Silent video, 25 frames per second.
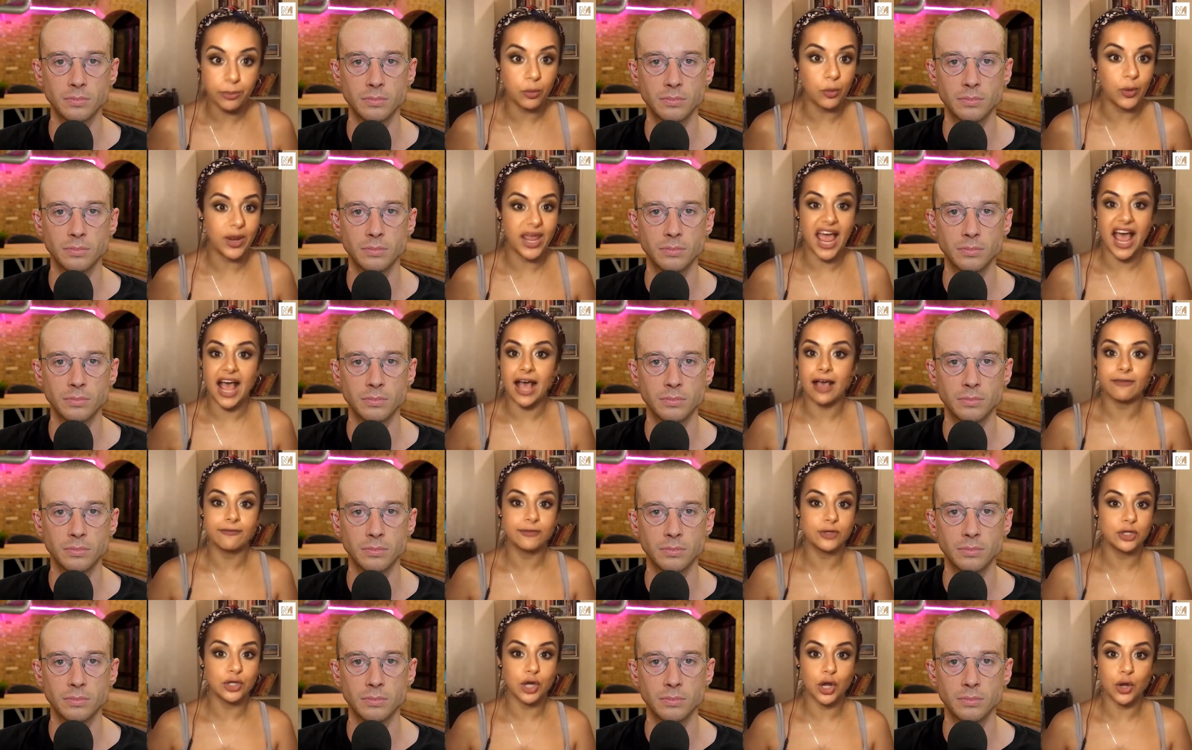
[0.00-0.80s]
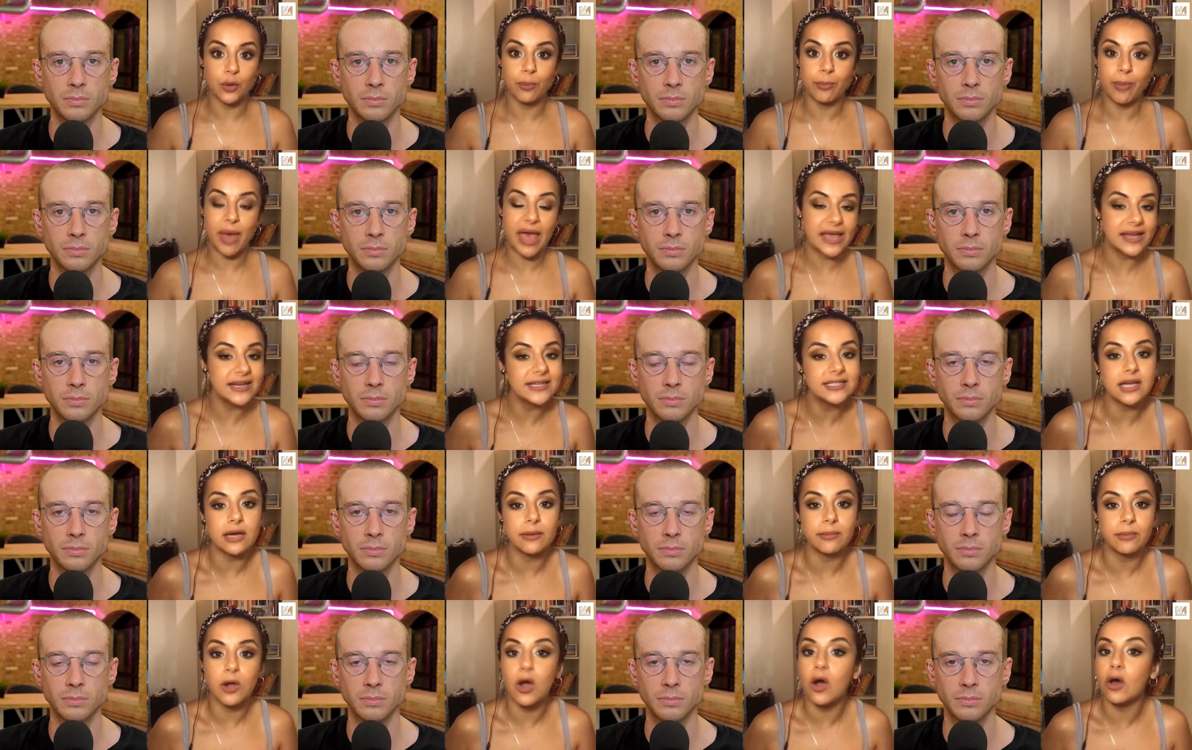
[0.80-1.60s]
Speaker 1: We have, you know, paid
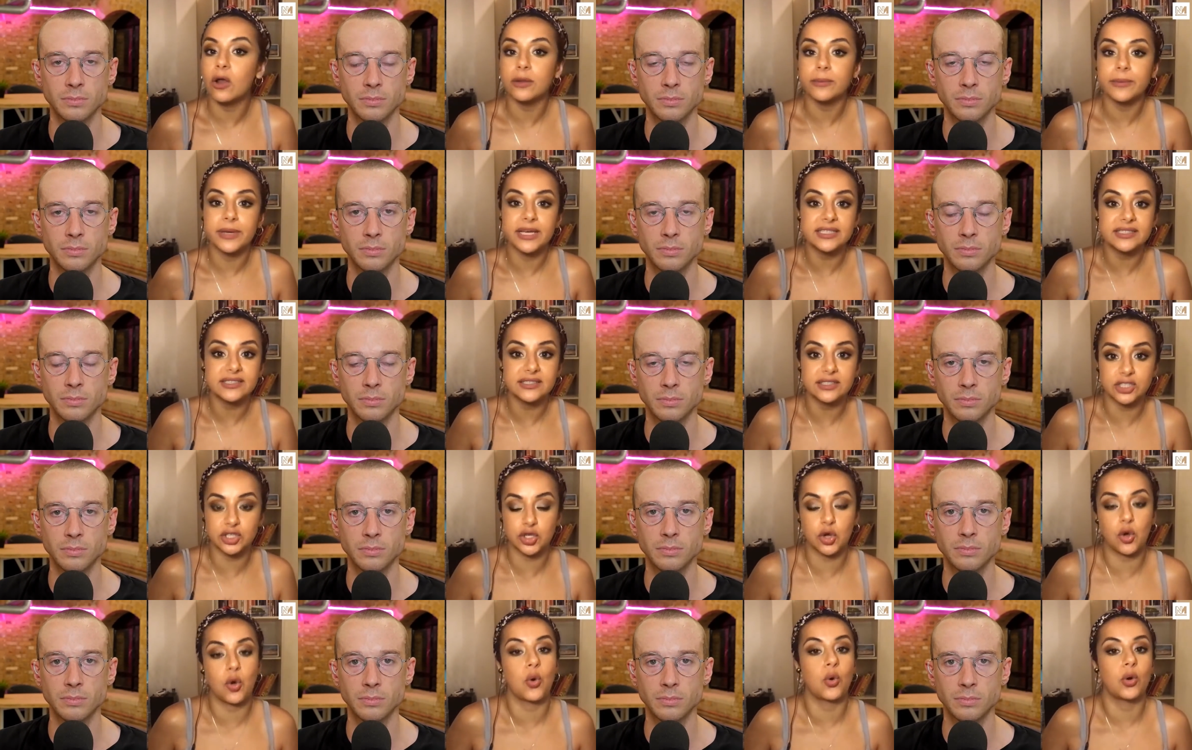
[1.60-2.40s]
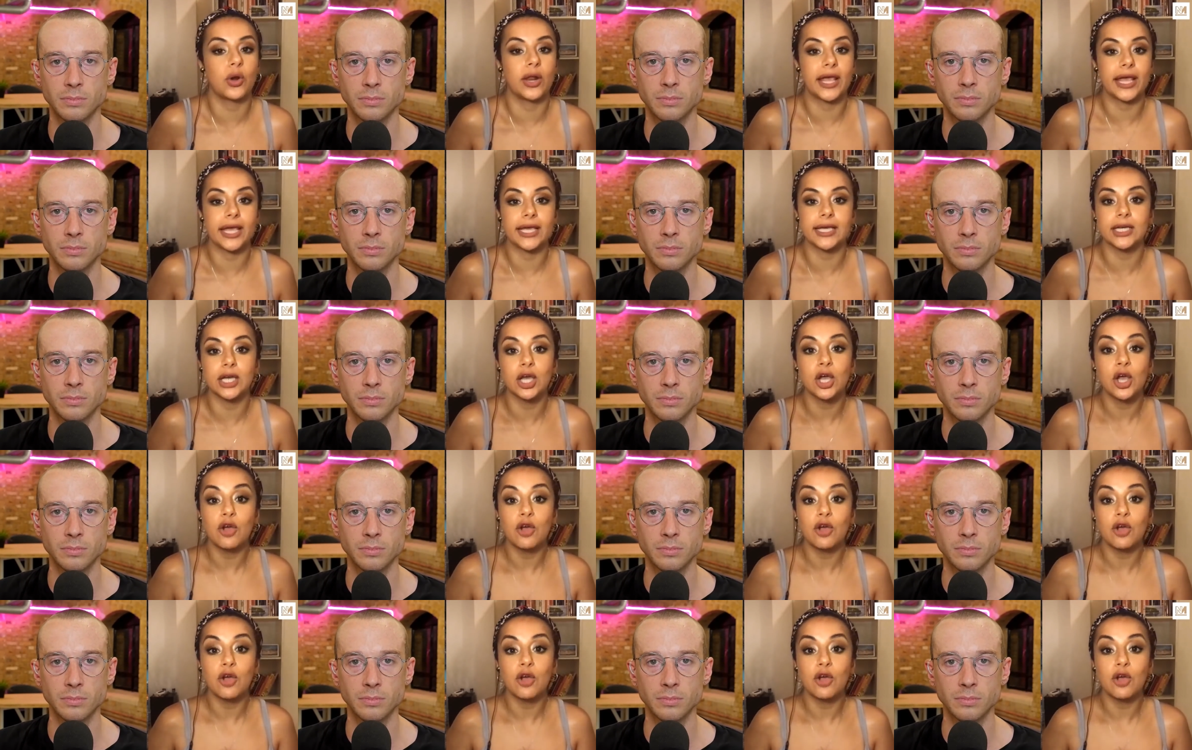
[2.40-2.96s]
up columnists calling